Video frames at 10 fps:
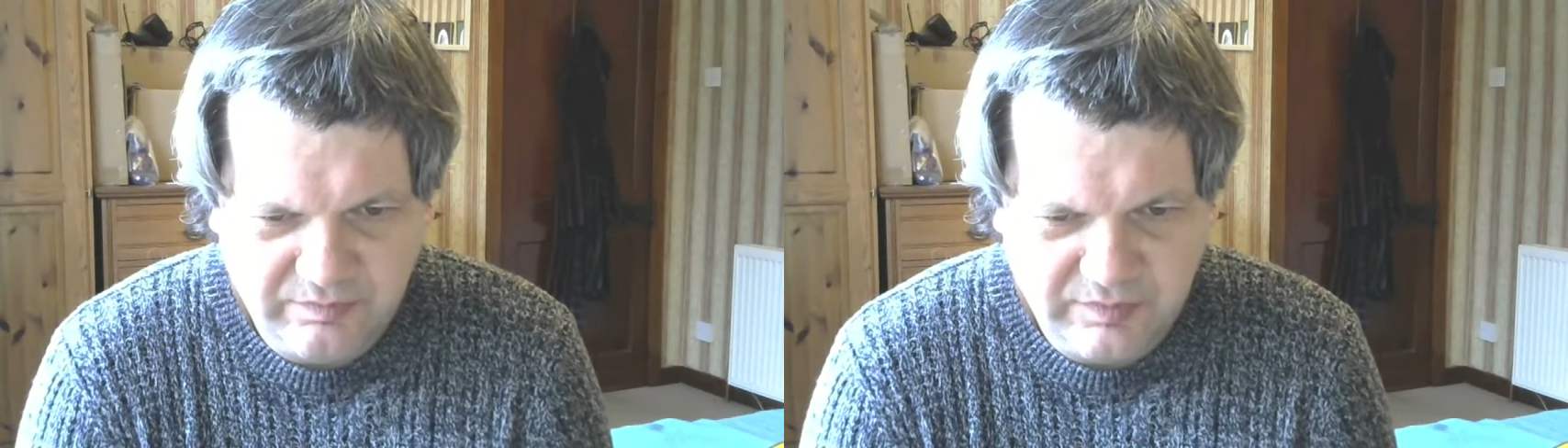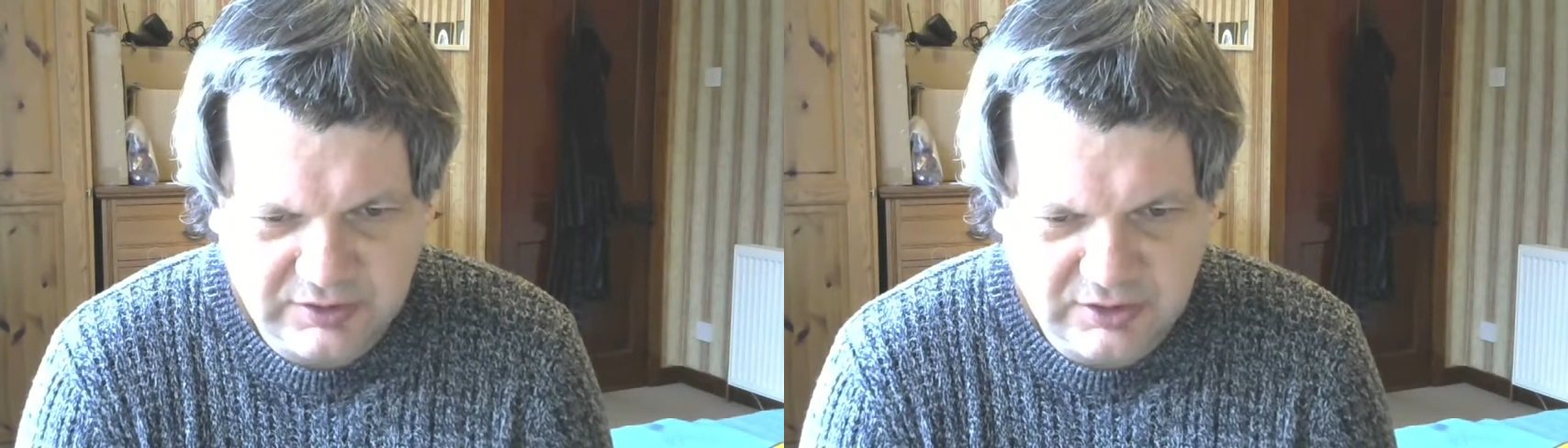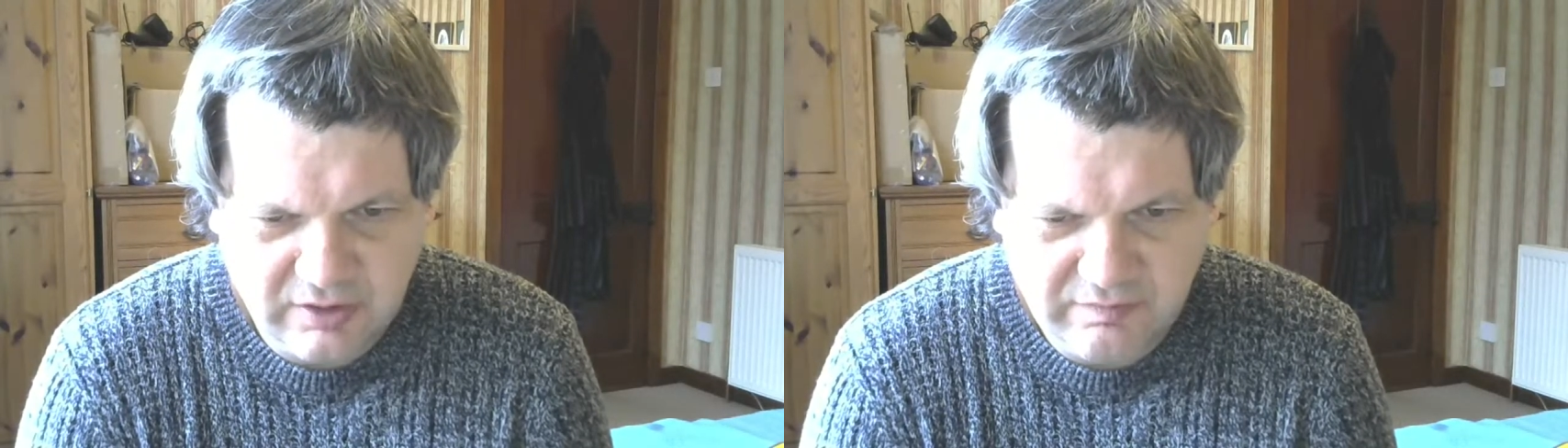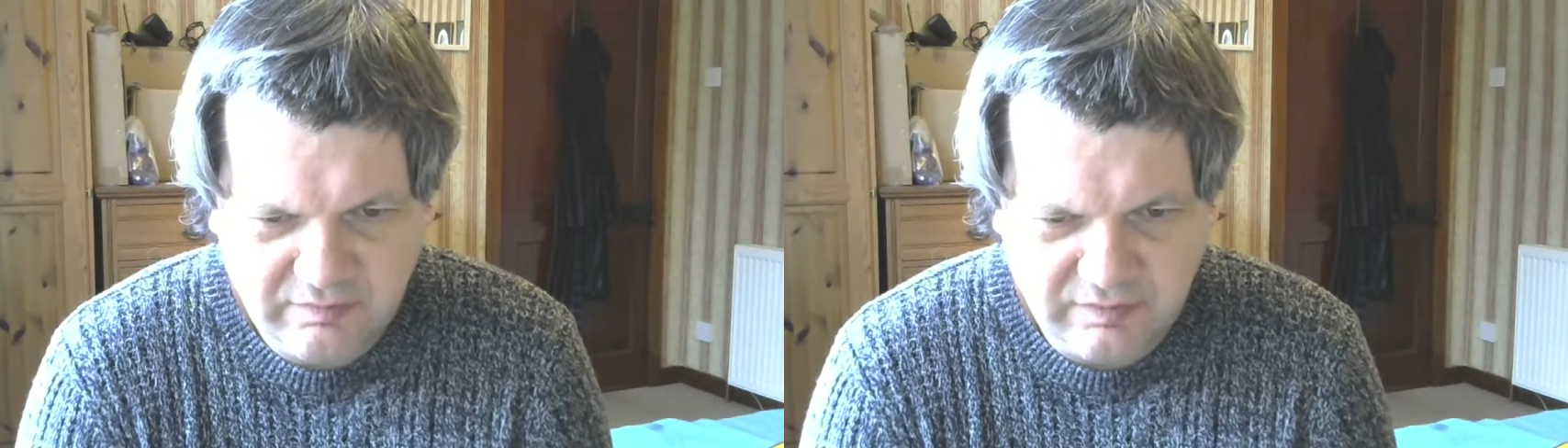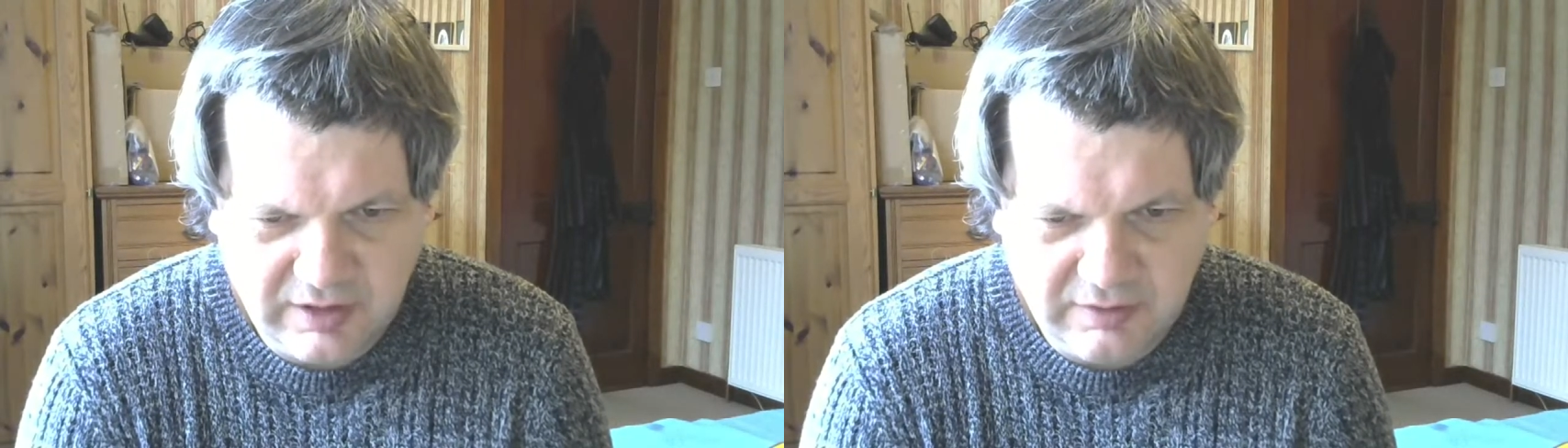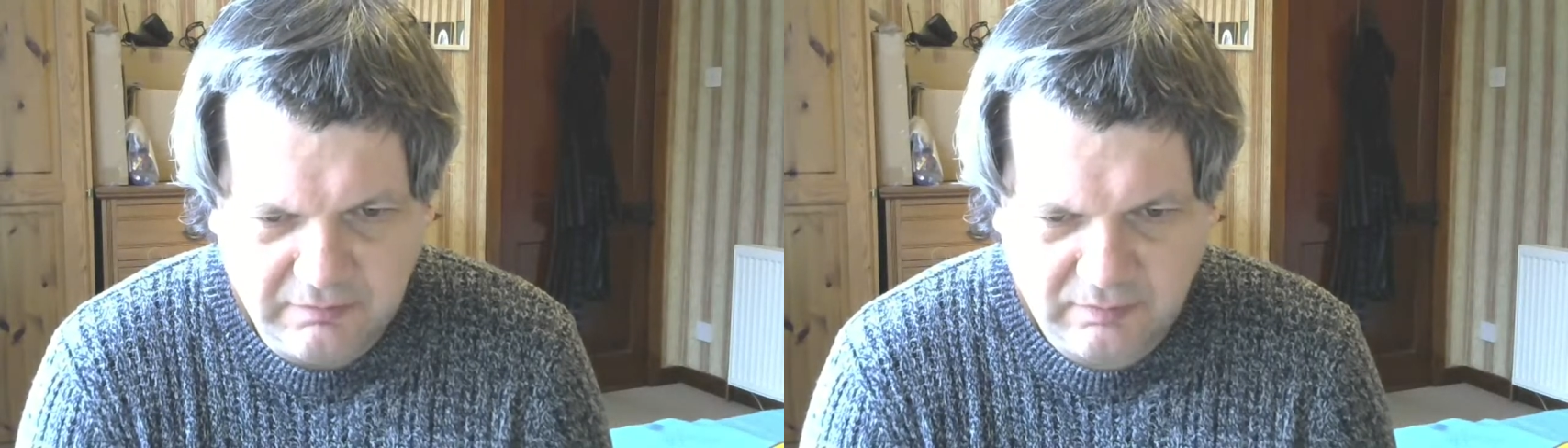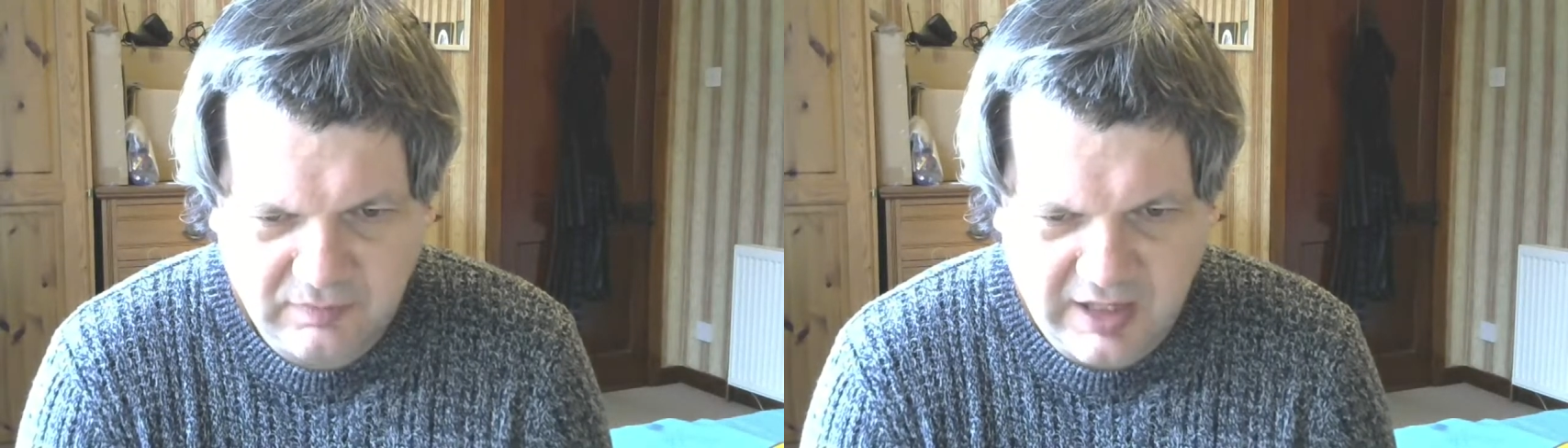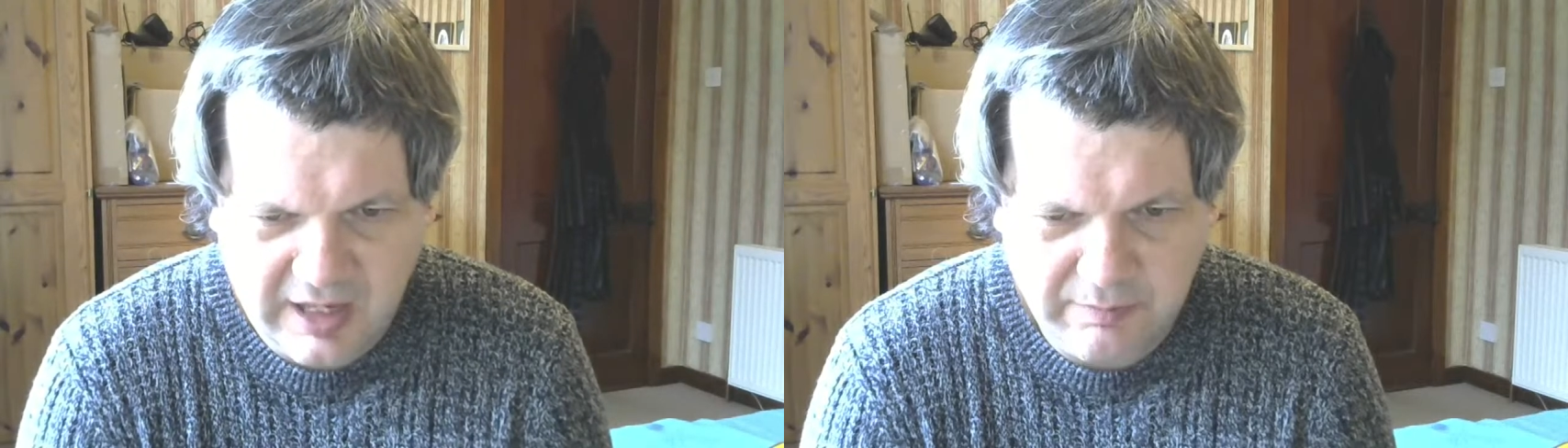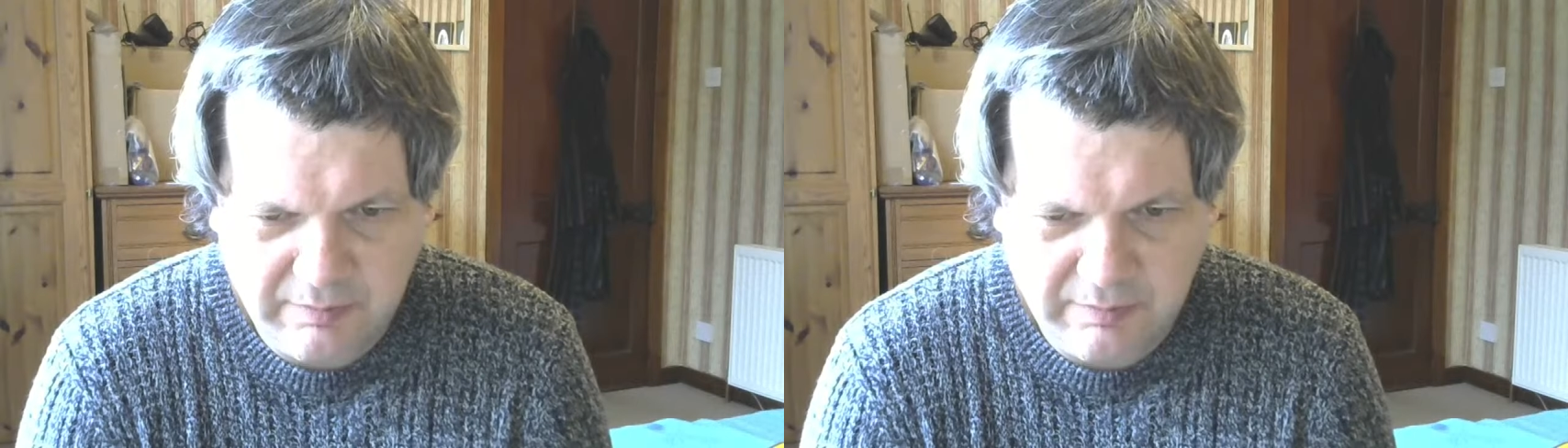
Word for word: Photography had